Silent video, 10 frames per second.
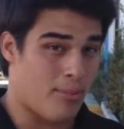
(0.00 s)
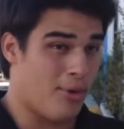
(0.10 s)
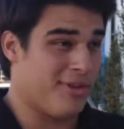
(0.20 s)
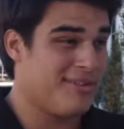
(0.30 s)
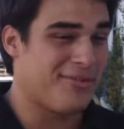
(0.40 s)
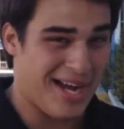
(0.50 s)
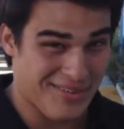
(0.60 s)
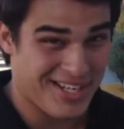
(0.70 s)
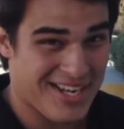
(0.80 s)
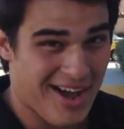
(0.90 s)
more than
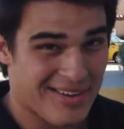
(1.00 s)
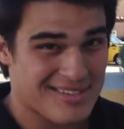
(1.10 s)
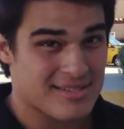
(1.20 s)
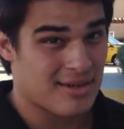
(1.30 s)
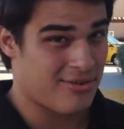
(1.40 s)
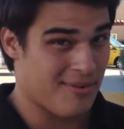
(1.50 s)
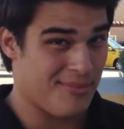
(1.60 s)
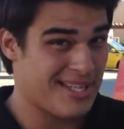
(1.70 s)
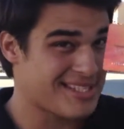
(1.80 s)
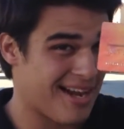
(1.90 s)
$500 from
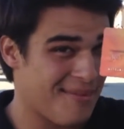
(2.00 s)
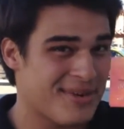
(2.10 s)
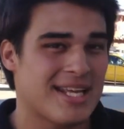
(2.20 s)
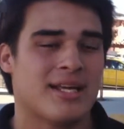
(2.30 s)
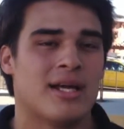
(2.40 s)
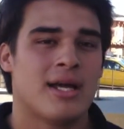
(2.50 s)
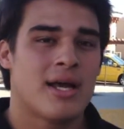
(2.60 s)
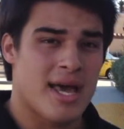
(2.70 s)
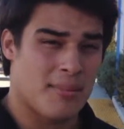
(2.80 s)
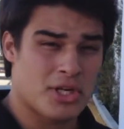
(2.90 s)
this company
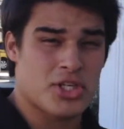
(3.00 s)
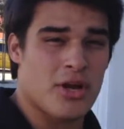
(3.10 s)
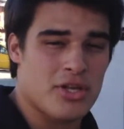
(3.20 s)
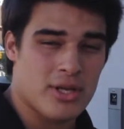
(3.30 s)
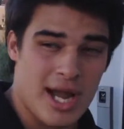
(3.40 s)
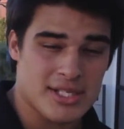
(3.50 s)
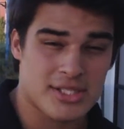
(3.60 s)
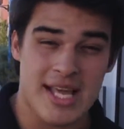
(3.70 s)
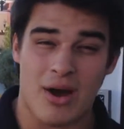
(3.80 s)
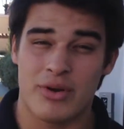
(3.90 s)
and I'm gonna show you guys
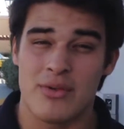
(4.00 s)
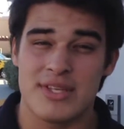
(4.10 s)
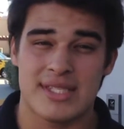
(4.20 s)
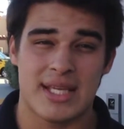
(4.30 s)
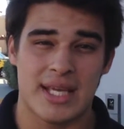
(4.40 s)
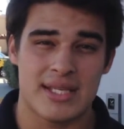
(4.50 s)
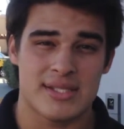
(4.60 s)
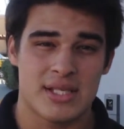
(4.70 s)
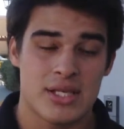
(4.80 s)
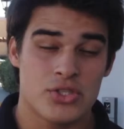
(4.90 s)
just how real this thing
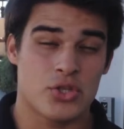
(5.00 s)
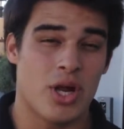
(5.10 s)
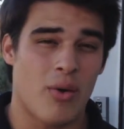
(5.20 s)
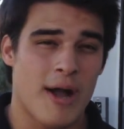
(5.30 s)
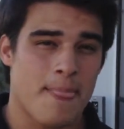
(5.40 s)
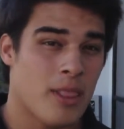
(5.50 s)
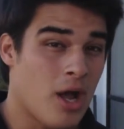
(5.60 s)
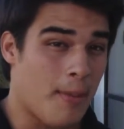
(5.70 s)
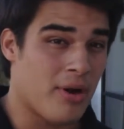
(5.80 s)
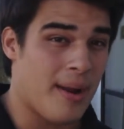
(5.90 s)
is. So you know what?
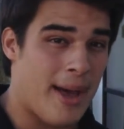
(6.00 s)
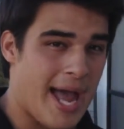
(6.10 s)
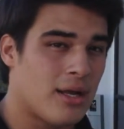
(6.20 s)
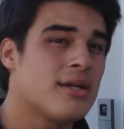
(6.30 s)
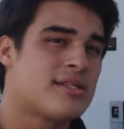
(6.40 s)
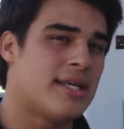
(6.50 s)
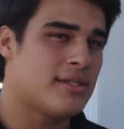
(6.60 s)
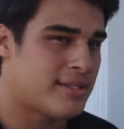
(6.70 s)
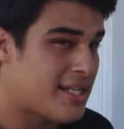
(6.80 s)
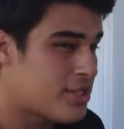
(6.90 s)
I'll be right back. Stay, stay